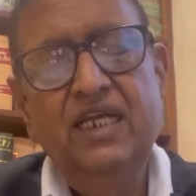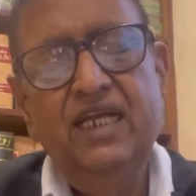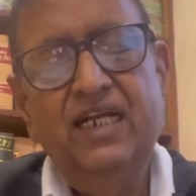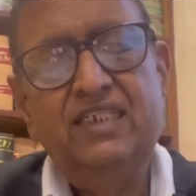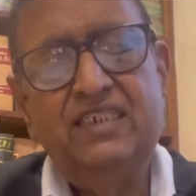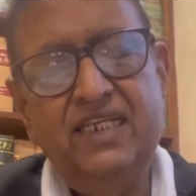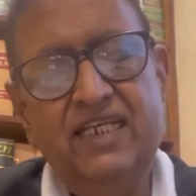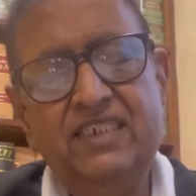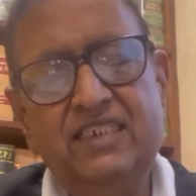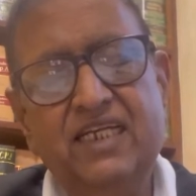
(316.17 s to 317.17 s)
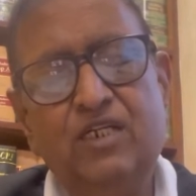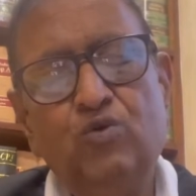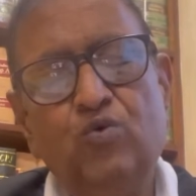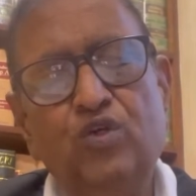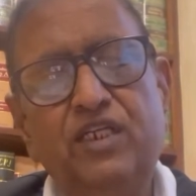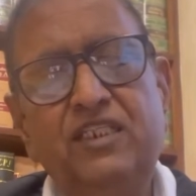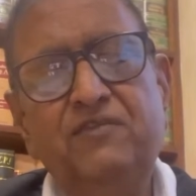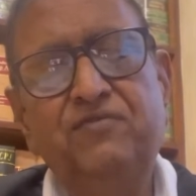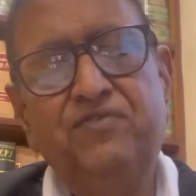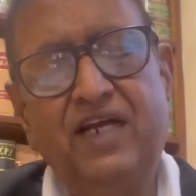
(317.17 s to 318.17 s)
It says that only the
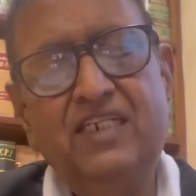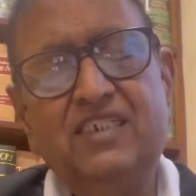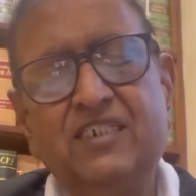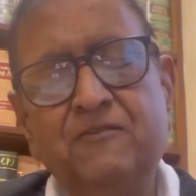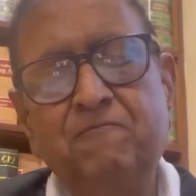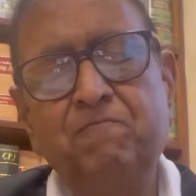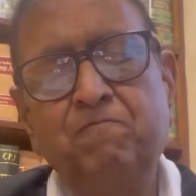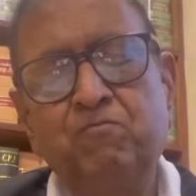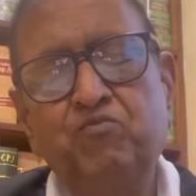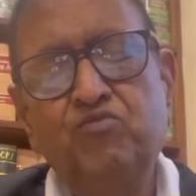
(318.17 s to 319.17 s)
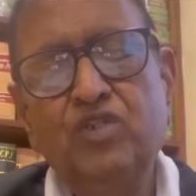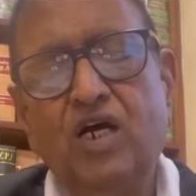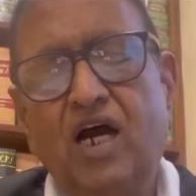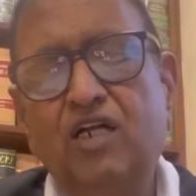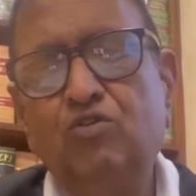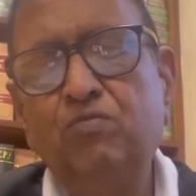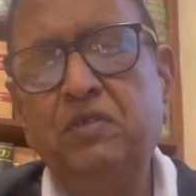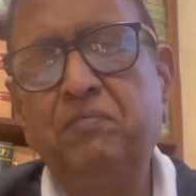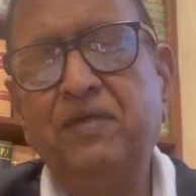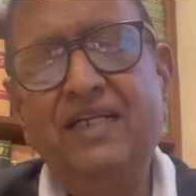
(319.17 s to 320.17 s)
facts are to be
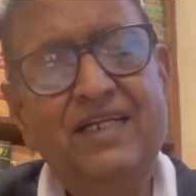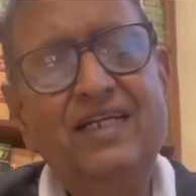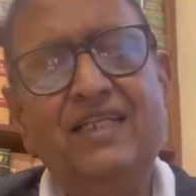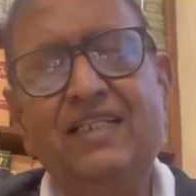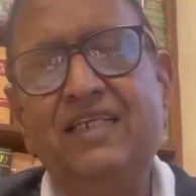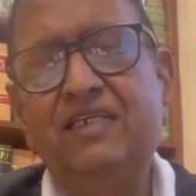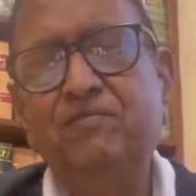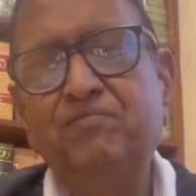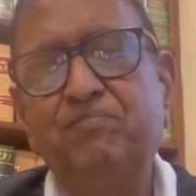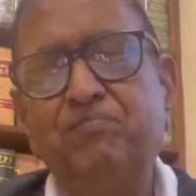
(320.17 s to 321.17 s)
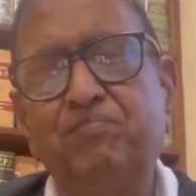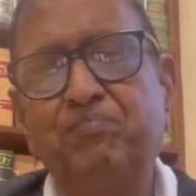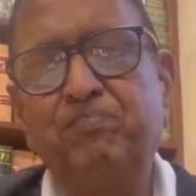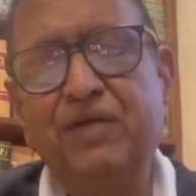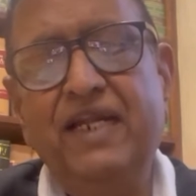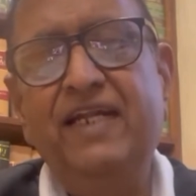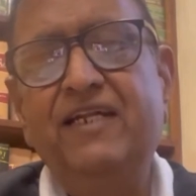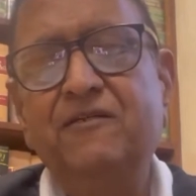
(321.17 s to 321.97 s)
pleaded in the plaint.